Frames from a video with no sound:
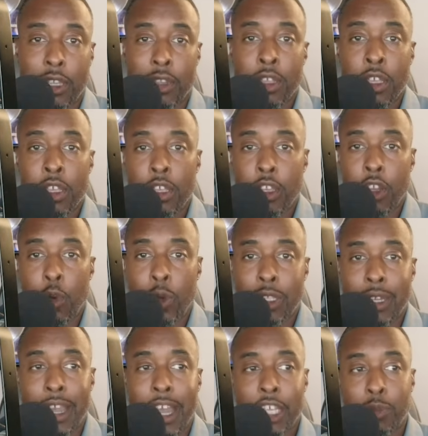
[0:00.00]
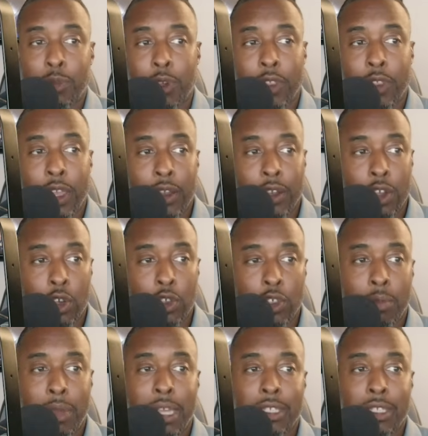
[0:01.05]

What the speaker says: you know, went to the hospital there in Costa Mesa.